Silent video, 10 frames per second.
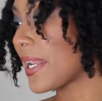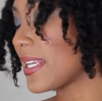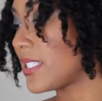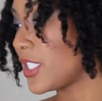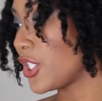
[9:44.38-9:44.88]

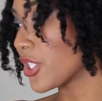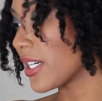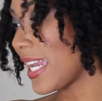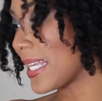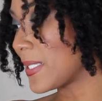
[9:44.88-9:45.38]
minus your
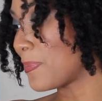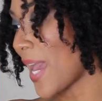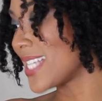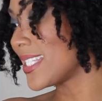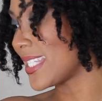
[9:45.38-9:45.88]

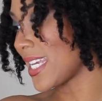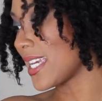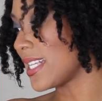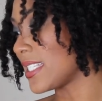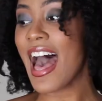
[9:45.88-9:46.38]

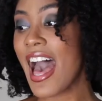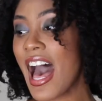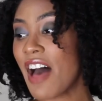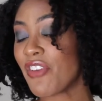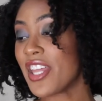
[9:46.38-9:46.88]
expenses. I
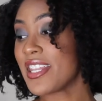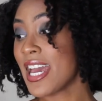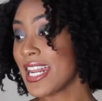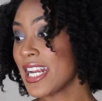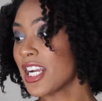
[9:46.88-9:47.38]
have a
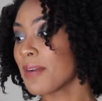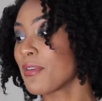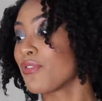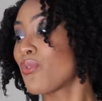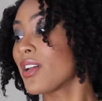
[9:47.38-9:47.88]
net income
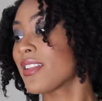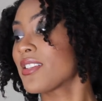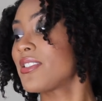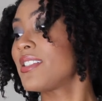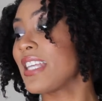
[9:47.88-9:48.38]
of
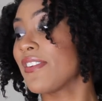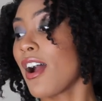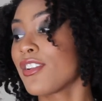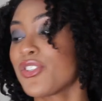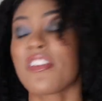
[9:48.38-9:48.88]

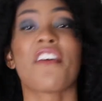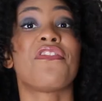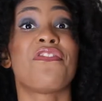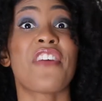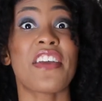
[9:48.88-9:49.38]
$1,750.
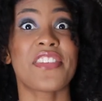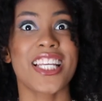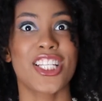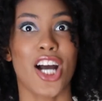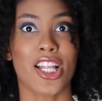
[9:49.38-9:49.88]

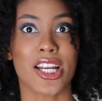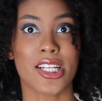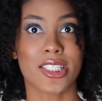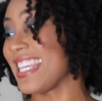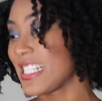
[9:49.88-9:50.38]

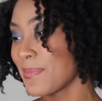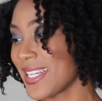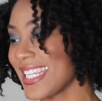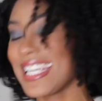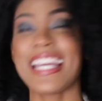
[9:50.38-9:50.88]
$50. This
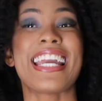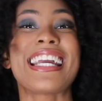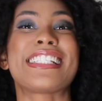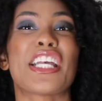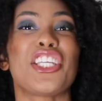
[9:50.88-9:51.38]
money
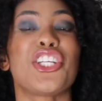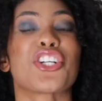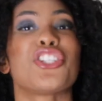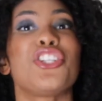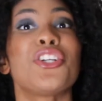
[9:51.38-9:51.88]
is
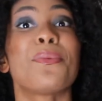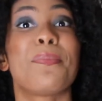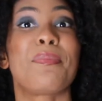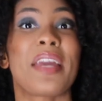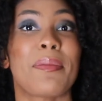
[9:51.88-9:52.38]
your new
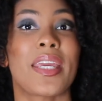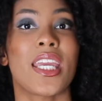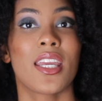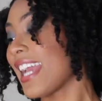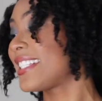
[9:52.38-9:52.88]

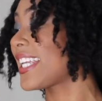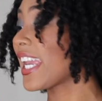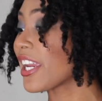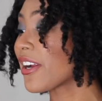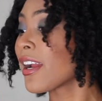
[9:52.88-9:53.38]
baby. I
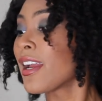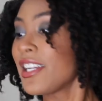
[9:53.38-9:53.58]
see here,